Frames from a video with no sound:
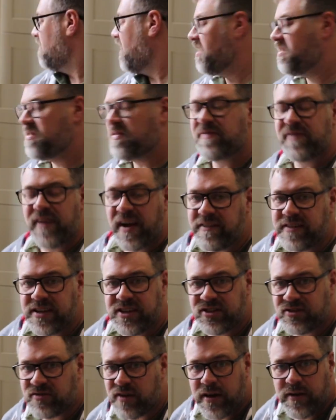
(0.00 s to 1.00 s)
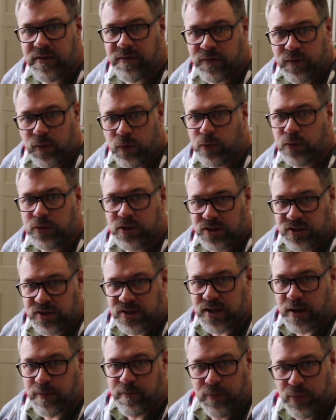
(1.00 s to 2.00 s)
It's a very straightforward and
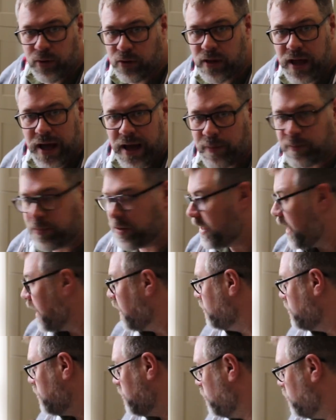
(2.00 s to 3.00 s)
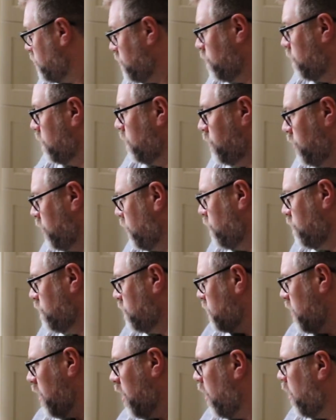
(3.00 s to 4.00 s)
simple application to
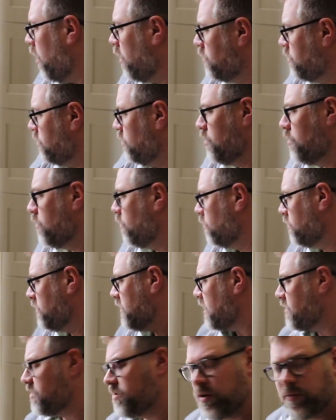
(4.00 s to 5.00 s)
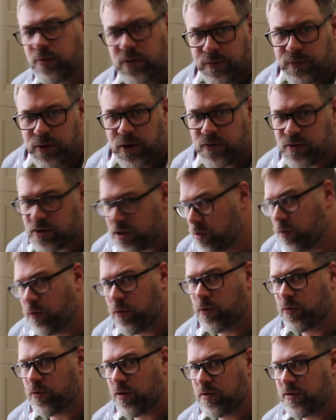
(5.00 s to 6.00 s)
use on your desktop computer
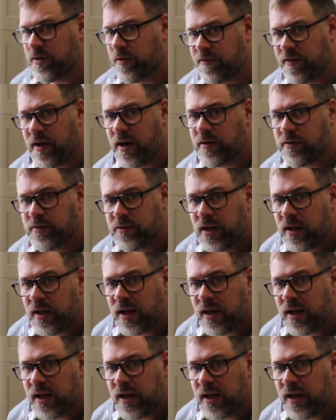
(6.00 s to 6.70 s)
or on your phone,